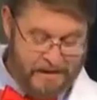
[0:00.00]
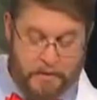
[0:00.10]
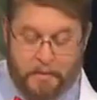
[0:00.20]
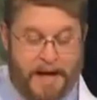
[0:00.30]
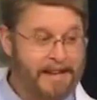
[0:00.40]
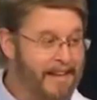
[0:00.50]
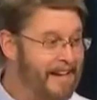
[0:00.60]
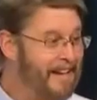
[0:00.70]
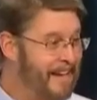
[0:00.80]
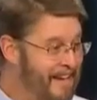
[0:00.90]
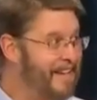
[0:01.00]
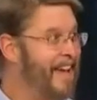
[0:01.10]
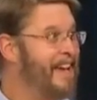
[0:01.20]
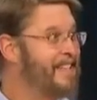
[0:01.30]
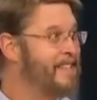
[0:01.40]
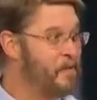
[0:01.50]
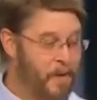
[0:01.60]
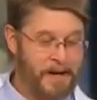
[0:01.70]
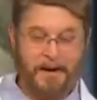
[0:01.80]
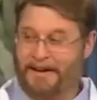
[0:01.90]
So the red light indicates that
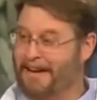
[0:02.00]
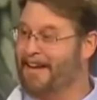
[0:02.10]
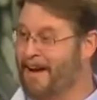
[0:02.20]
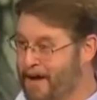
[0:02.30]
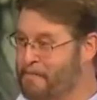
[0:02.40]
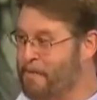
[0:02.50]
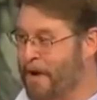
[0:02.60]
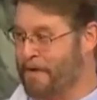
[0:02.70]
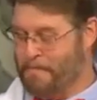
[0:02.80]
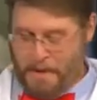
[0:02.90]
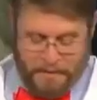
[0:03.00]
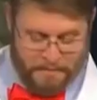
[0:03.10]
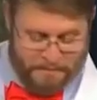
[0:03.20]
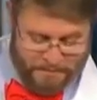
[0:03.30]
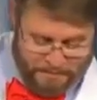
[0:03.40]
we are in unprint mode.